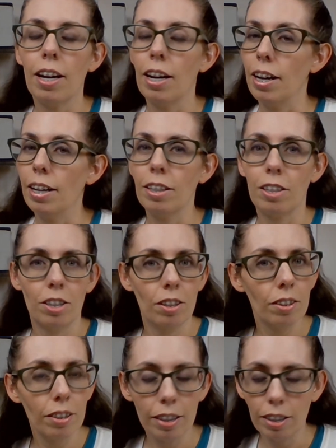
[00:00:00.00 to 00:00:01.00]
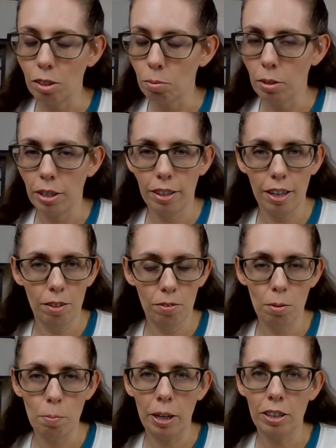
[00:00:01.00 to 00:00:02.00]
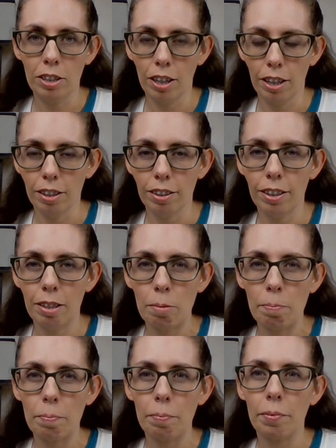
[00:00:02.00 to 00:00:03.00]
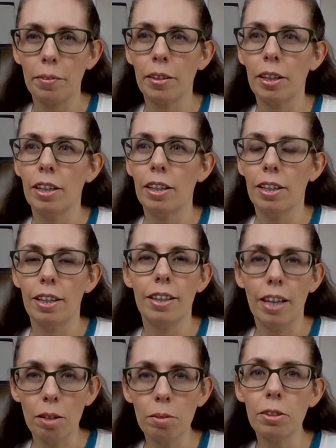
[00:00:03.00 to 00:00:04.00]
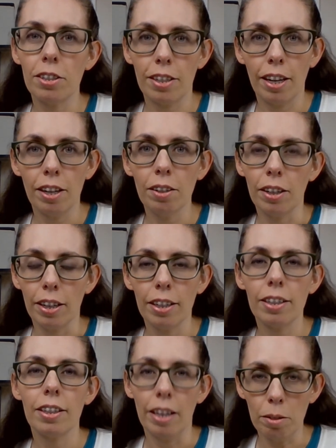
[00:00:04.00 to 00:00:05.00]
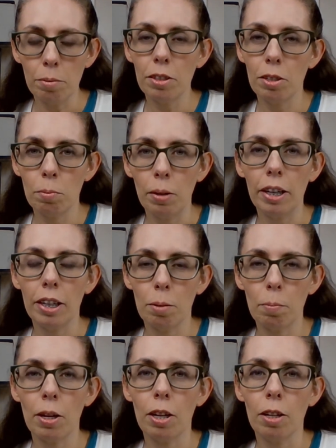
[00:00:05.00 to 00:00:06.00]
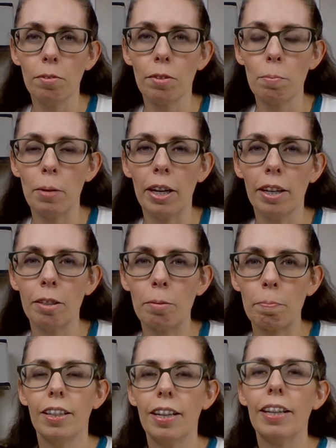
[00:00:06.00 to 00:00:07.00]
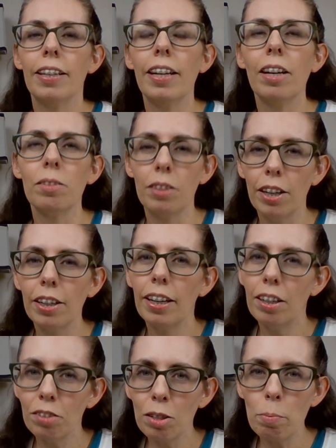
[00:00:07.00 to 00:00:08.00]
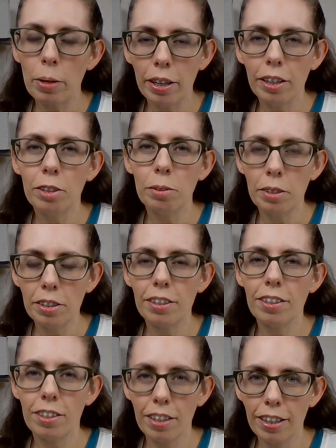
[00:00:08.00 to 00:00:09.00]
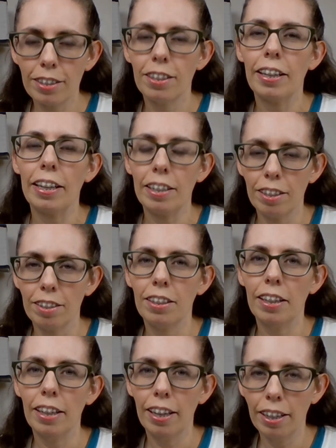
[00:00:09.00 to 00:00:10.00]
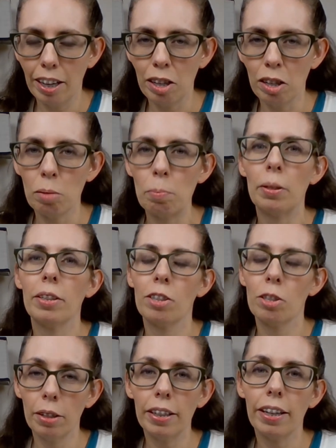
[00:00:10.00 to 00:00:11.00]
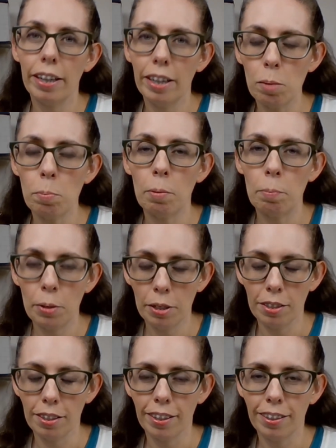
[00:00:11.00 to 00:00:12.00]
I certainly didn't want that for my child. That was scary. That was a wake-up call for me. Now, not everybody who is dyslexic and doesn't get help is going to end up in prison.